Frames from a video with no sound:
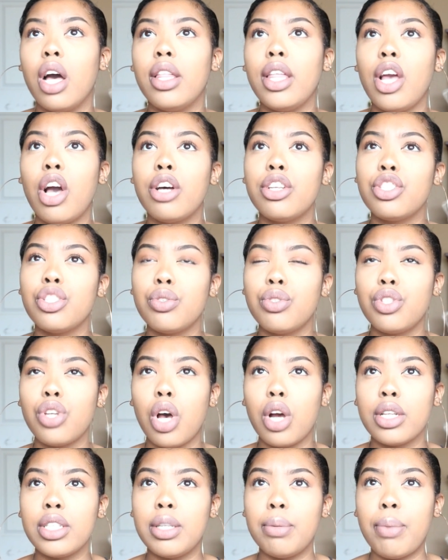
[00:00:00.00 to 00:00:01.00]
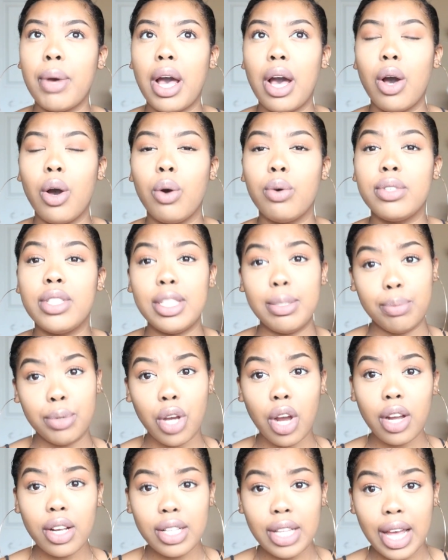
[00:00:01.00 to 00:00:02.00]
They also talked about
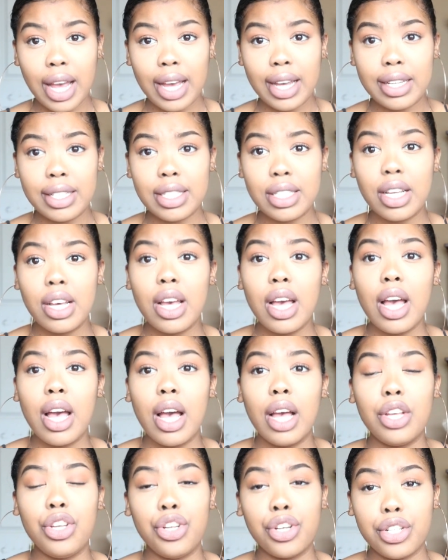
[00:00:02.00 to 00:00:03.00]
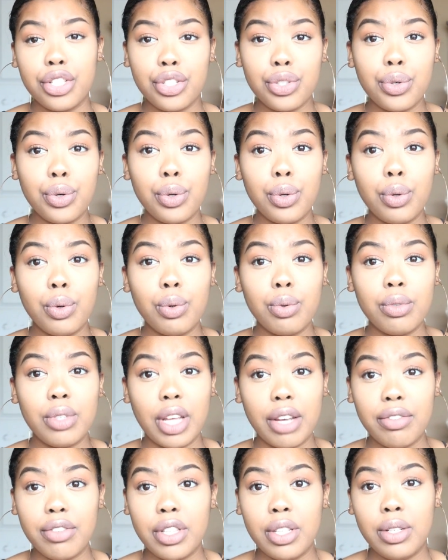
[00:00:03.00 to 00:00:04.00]
CPR class. Your school
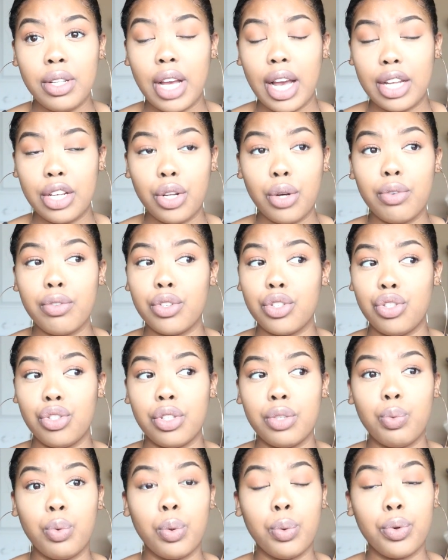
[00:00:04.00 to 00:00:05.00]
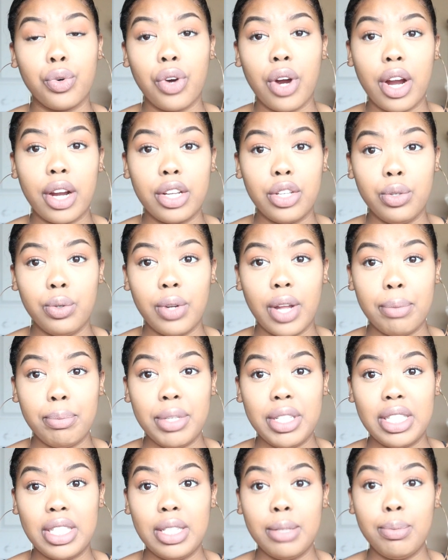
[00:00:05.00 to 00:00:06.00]
definitely, I know for sure, will require you to
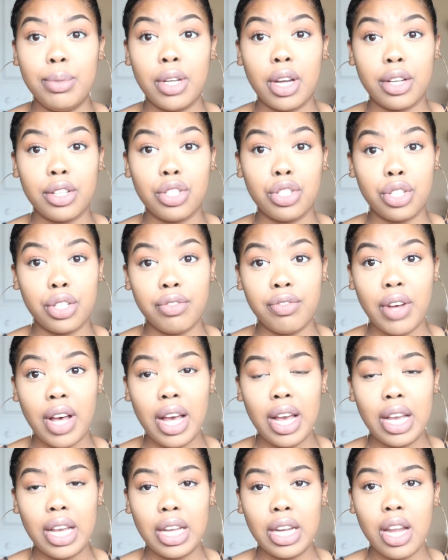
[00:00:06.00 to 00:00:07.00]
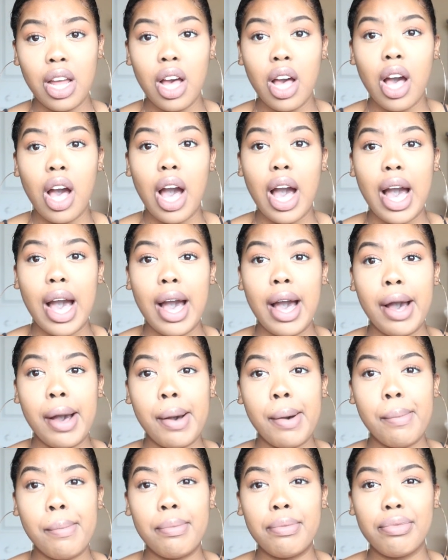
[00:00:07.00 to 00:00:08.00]
be CPR certified.
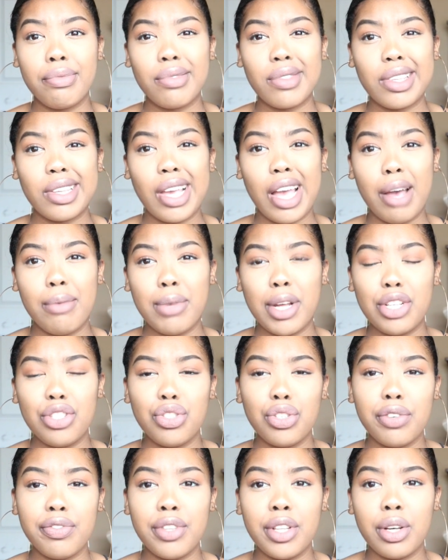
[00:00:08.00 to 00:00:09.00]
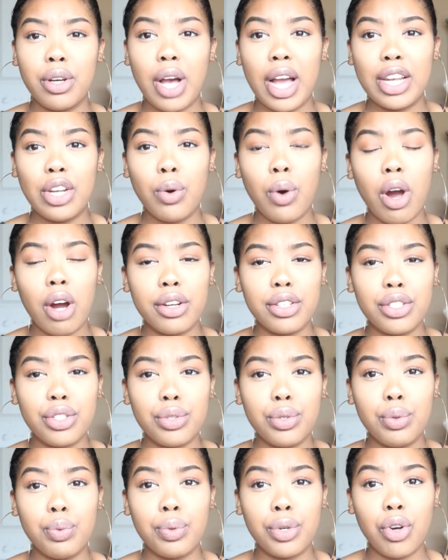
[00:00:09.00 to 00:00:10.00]
I'm not sure if they'll, I know our
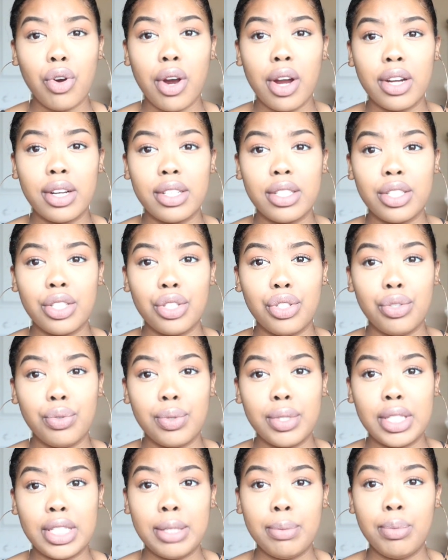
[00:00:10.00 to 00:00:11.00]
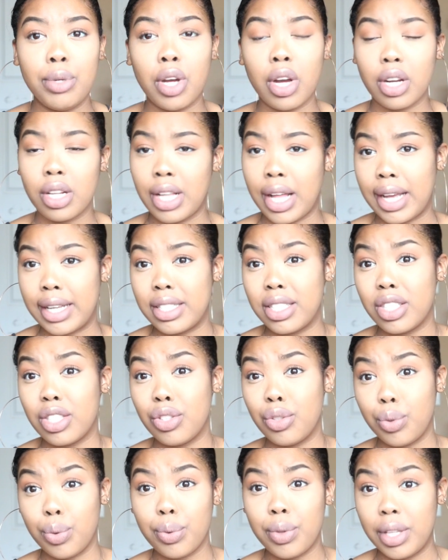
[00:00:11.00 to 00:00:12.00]
school required us to do a CPR class
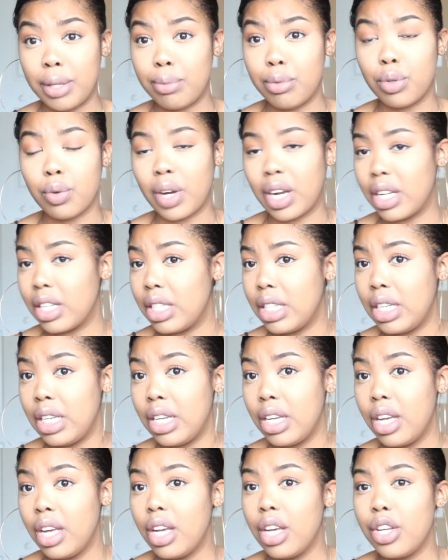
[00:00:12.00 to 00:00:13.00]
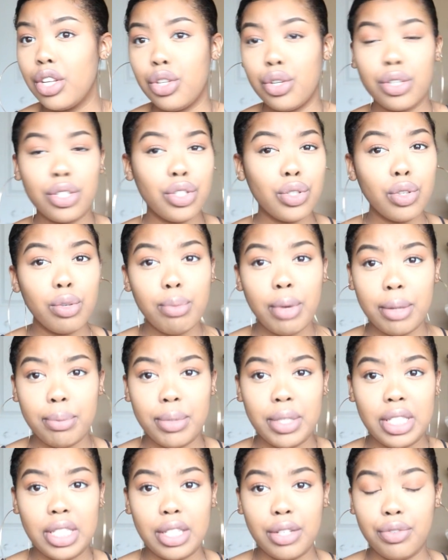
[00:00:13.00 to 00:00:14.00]
through them directly. Your school might
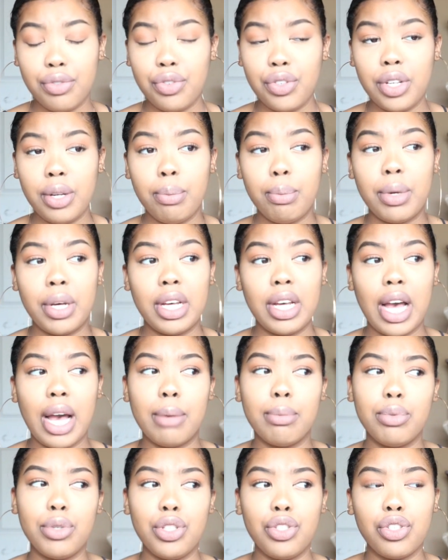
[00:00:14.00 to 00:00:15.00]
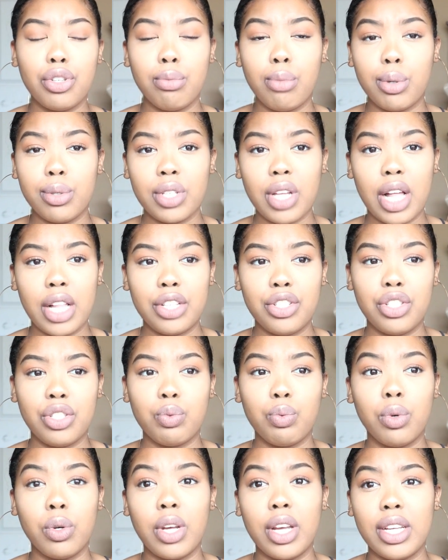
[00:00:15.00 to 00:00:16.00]
be different, but I'm pretty sure most colleges
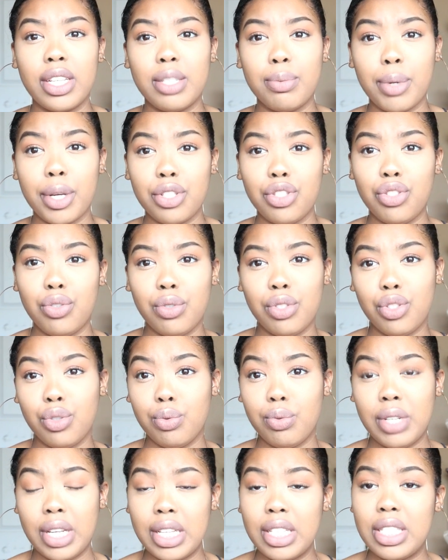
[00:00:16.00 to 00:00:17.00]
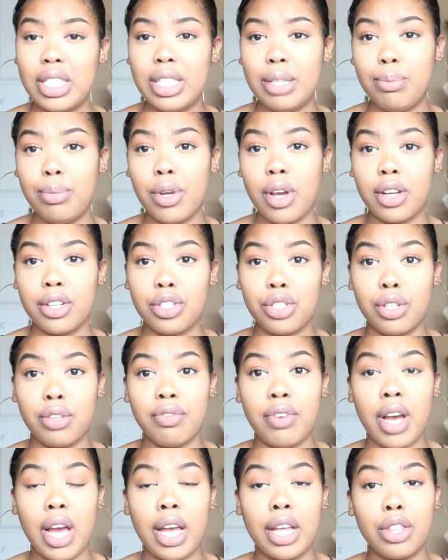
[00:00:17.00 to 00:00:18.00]
will expect you to get CPR
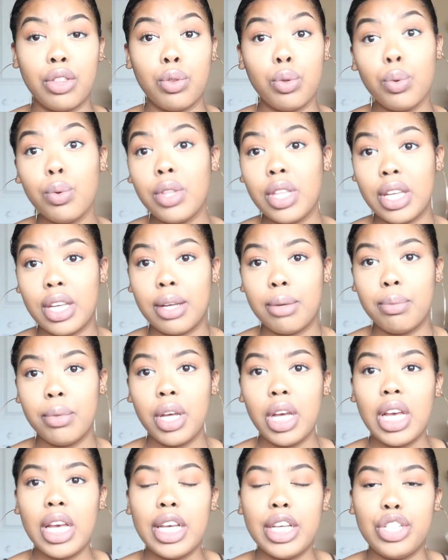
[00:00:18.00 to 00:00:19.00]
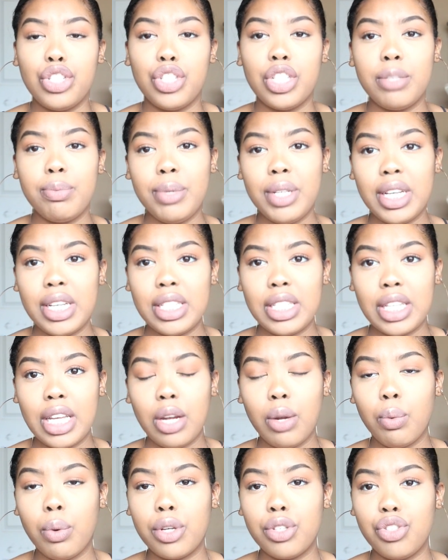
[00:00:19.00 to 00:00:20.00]
certified through them, just because they
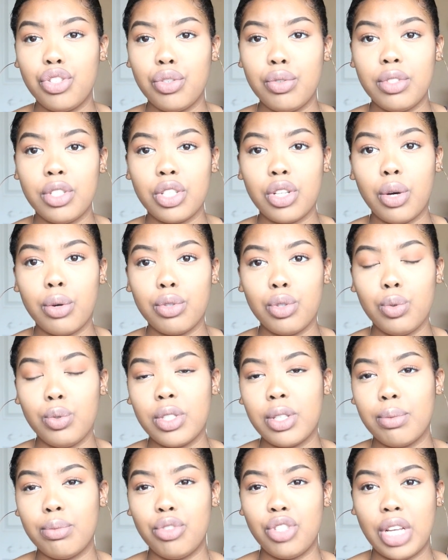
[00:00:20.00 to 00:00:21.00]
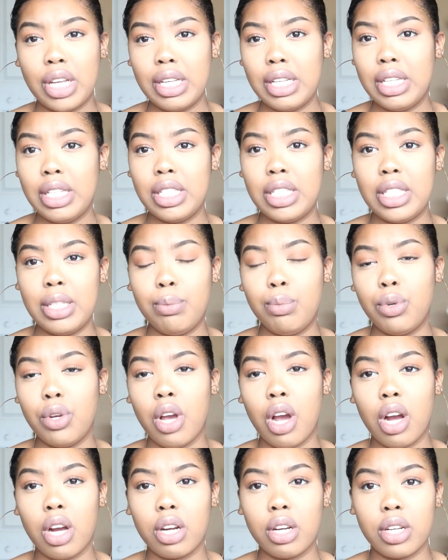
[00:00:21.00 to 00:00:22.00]
don't want you to go through some janky
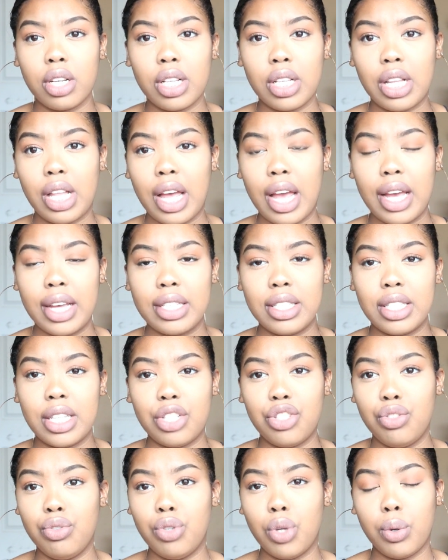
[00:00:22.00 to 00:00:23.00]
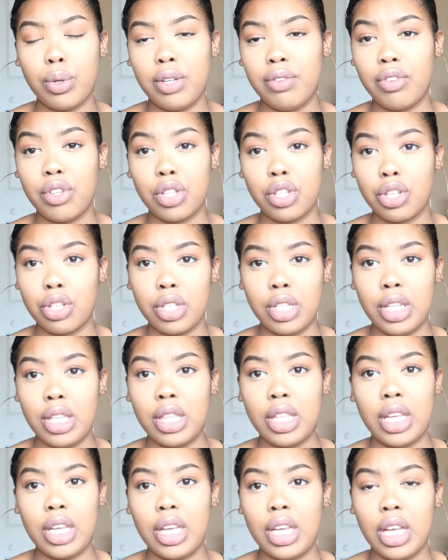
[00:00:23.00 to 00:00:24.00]
CPR class that you don't even learn
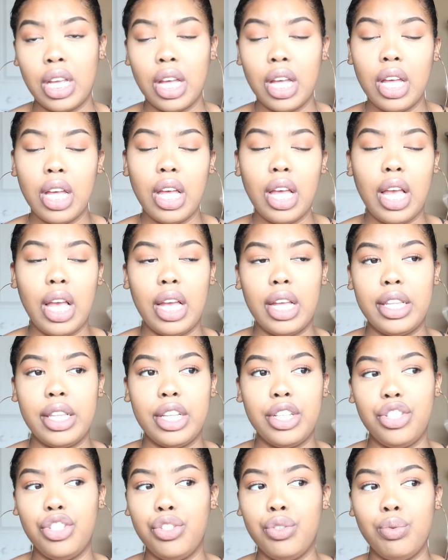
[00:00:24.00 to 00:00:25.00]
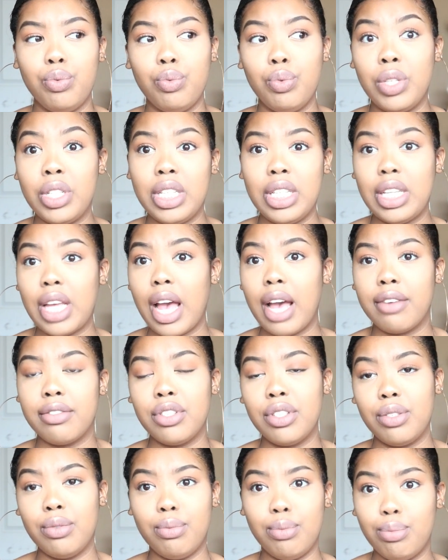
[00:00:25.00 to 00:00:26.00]
anything, and then you really have
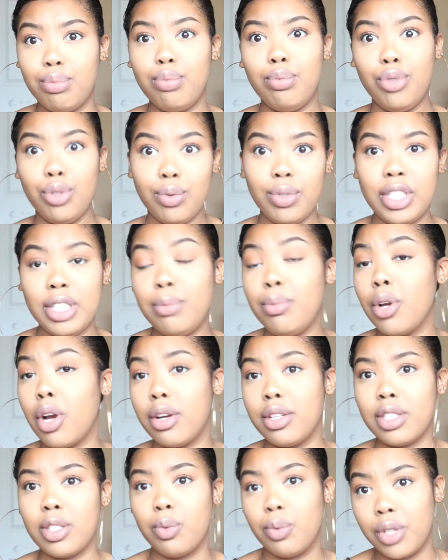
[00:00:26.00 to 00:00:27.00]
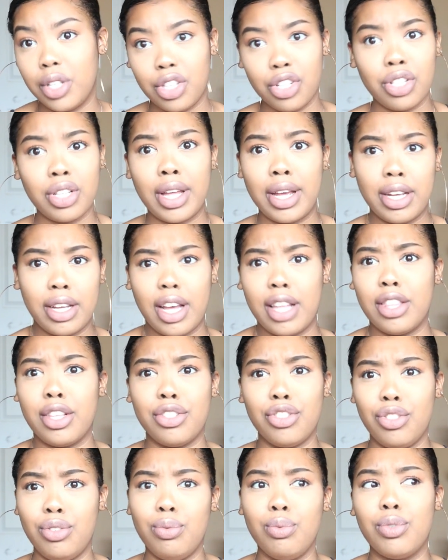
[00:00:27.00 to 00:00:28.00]
to do CPR on someone and they're like, I
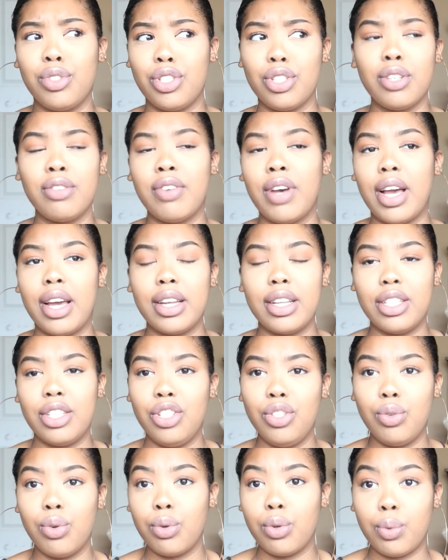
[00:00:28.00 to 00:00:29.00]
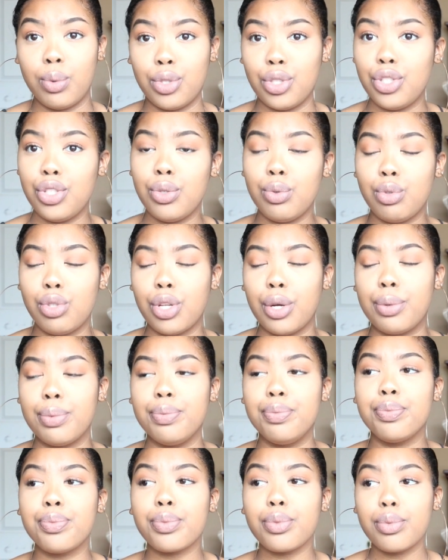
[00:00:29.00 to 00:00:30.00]
thought you were certified, and you don't know what to do. So
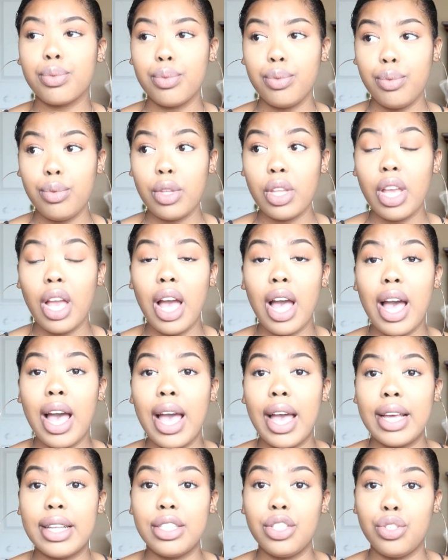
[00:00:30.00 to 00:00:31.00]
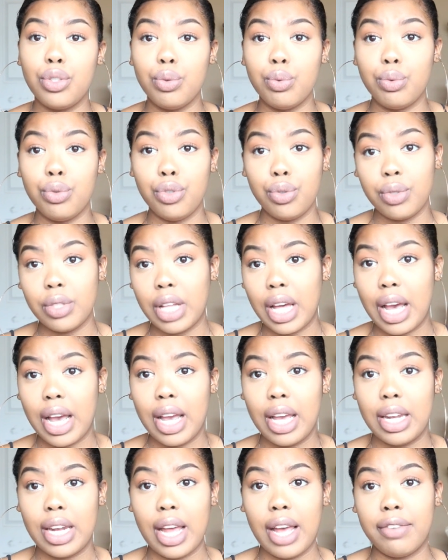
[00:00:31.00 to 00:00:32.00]
I had to do
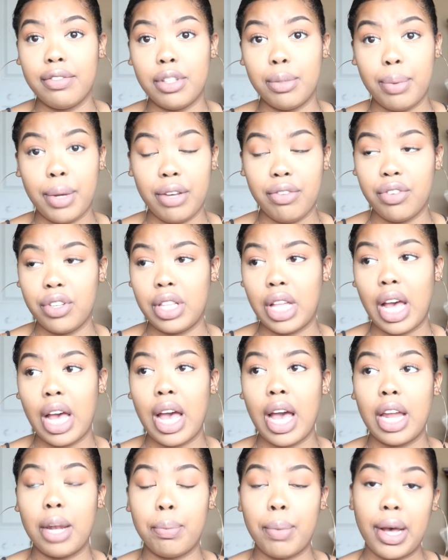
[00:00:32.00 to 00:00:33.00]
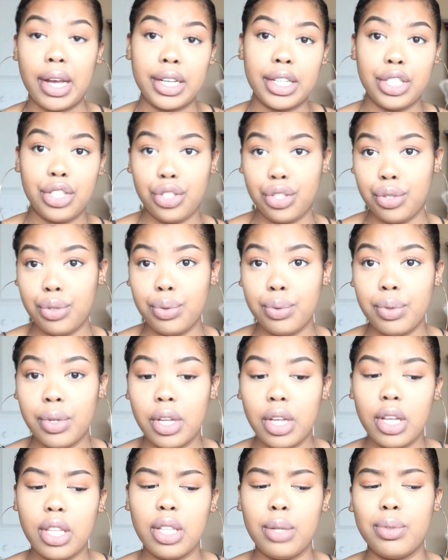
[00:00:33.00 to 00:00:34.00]
that, and I have to pay for that out of pocket too.
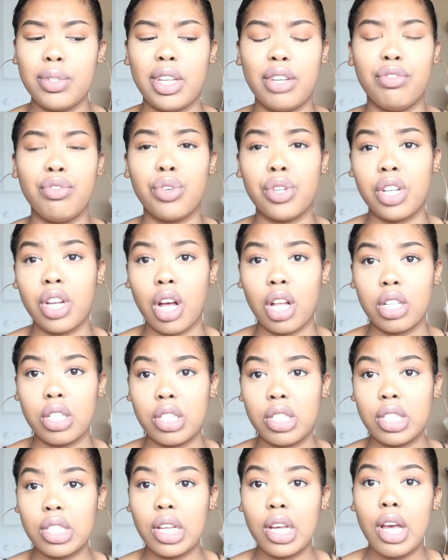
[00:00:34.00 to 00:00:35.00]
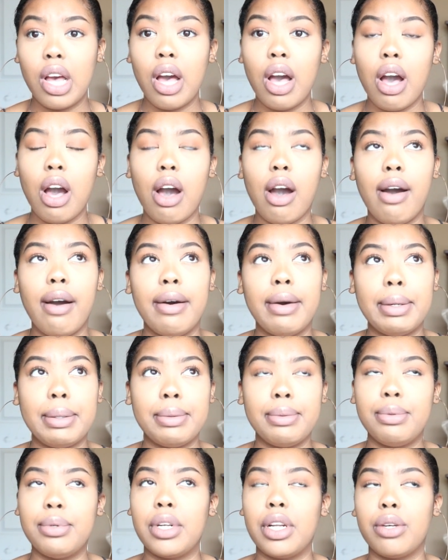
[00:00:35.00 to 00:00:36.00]
I think it was like
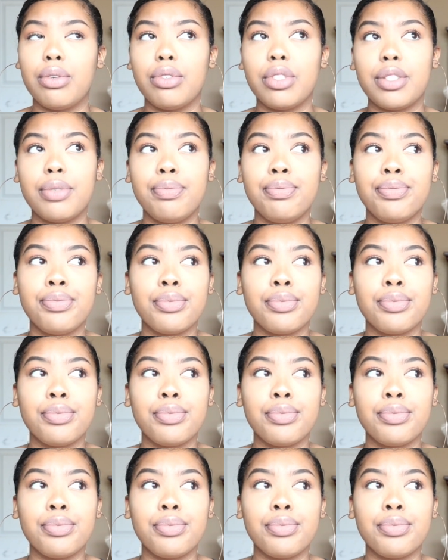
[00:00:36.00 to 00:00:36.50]
$40. What else?